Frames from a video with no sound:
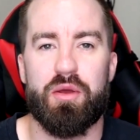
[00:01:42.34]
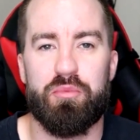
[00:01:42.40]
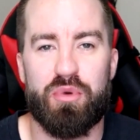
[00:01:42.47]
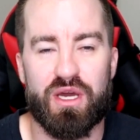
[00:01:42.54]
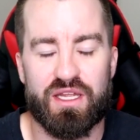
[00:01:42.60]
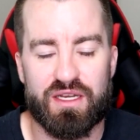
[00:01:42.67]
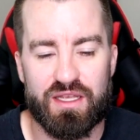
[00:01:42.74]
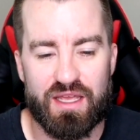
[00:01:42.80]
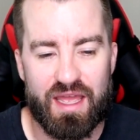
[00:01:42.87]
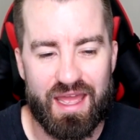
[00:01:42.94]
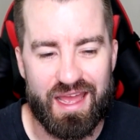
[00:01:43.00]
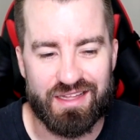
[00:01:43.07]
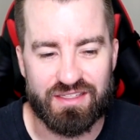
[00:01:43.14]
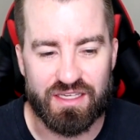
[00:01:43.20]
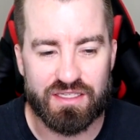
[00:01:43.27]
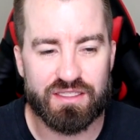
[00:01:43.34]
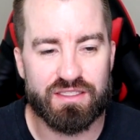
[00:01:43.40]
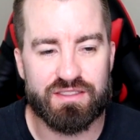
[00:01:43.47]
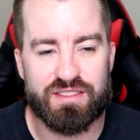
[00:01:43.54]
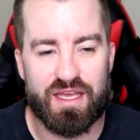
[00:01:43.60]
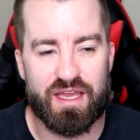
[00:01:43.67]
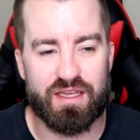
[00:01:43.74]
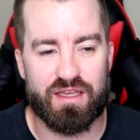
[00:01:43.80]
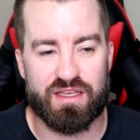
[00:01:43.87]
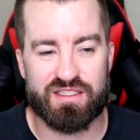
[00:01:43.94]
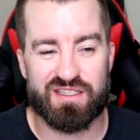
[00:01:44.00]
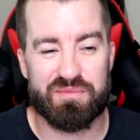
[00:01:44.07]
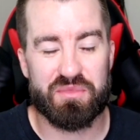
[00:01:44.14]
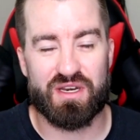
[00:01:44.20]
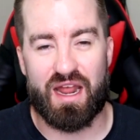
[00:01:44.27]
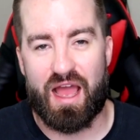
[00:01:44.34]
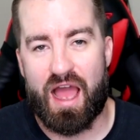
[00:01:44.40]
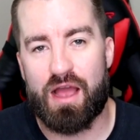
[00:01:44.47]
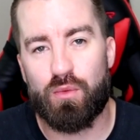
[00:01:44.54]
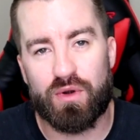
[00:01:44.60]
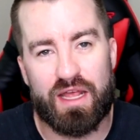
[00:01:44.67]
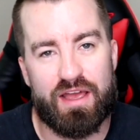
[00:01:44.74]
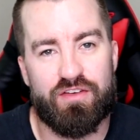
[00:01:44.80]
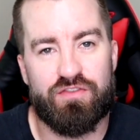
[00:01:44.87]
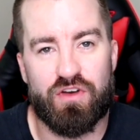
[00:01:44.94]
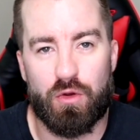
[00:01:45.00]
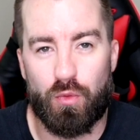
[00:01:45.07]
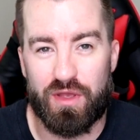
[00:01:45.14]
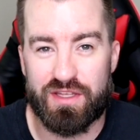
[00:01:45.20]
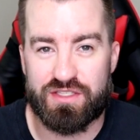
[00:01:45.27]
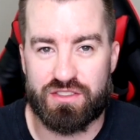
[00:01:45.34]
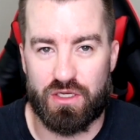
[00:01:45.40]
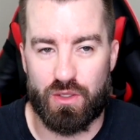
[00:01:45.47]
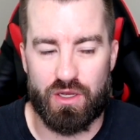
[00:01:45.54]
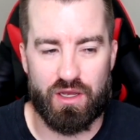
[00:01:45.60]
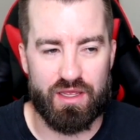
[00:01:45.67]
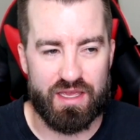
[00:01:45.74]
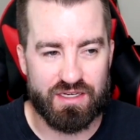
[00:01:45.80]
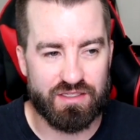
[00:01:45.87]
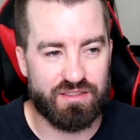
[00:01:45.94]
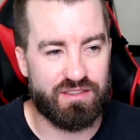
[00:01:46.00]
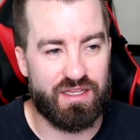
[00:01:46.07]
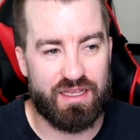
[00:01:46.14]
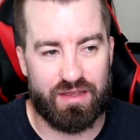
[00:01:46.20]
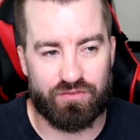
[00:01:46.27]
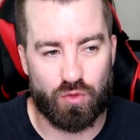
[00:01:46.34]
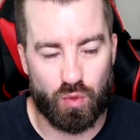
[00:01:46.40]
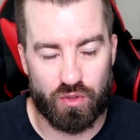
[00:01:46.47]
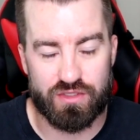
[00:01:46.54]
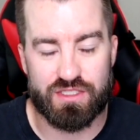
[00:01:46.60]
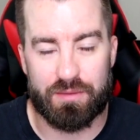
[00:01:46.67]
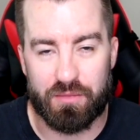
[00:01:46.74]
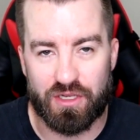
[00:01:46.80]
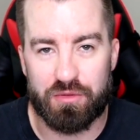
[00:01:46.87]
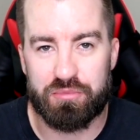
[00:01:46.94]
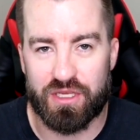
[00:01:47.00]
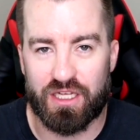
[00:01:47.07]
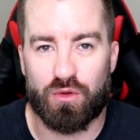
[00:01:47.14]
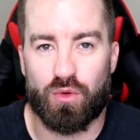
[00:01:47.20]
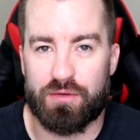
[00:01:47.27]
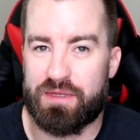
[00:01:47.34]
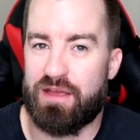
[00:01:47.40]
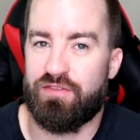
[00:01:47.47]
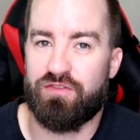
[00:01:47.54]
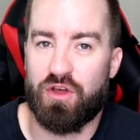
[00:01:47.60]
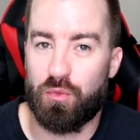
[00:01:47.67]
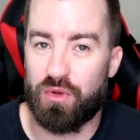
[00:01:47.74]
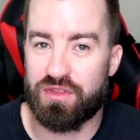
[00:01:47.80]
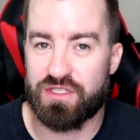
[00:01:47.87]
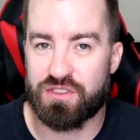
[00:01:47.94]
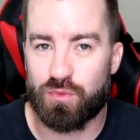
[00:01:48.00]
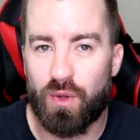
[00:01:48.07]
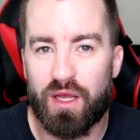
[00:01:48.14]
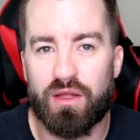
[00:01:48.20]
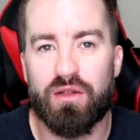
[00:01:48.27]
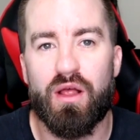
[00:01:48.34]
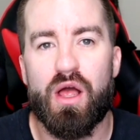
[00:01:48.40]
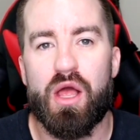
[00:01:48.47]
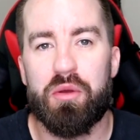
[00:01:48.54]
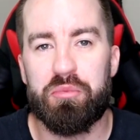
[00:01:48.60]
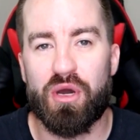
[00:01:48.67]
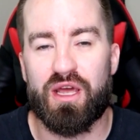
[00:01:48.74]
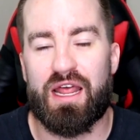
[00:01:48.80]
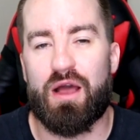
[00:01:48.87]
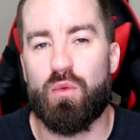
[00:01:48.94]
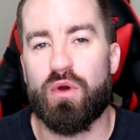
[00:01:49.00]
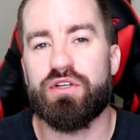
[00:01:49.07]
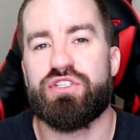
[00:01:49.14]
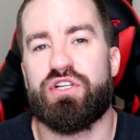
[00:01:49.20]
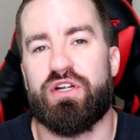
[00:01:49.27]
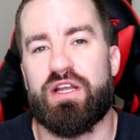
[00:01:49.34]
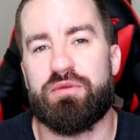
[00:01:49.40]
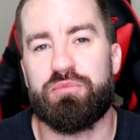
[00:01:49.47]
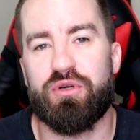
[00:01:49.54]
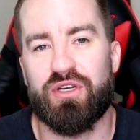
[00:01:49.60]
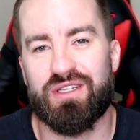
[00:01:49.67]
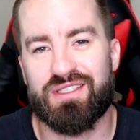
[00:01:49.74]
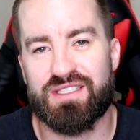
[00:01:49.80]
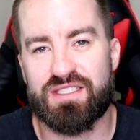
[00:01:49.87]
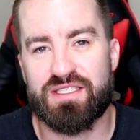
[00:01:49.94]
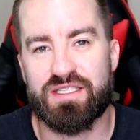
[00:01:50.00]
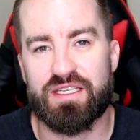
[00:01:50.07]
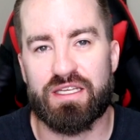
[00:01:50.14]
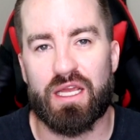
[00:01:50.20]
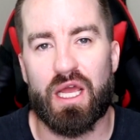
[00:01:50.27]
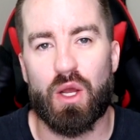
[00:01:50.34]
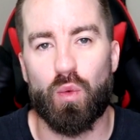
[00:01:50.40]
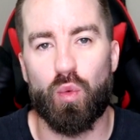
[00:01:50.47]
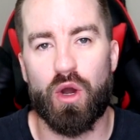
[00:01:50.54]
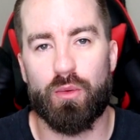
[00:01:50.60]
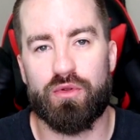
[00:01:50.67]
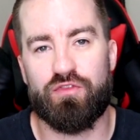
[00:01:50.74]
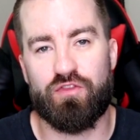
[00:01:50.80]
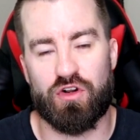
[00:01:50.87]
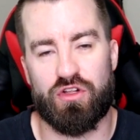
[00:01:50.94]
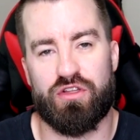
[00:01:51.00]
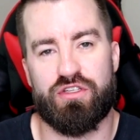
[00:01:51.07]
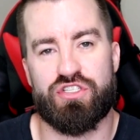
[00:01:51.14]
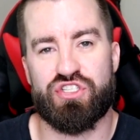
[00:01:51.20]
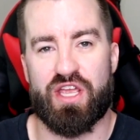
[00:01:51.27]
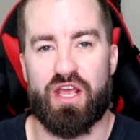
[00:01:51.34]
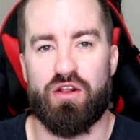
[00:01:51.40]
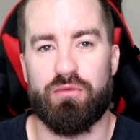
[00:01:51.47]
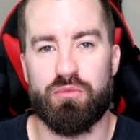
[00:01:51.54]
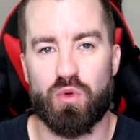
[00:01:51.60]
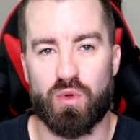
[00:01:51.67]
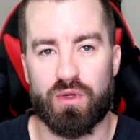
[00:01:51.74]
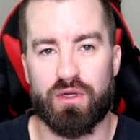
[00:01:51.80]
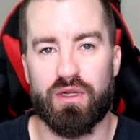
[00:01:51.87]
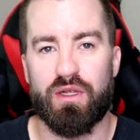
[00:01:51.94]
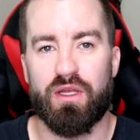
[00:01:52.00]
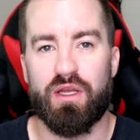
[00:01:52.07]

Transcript: but at the end of the day, it's something I want to have fun with. So end of the day, of course, I'm going to pick what I have fun with as well. But I want your input to see what would further this channel more.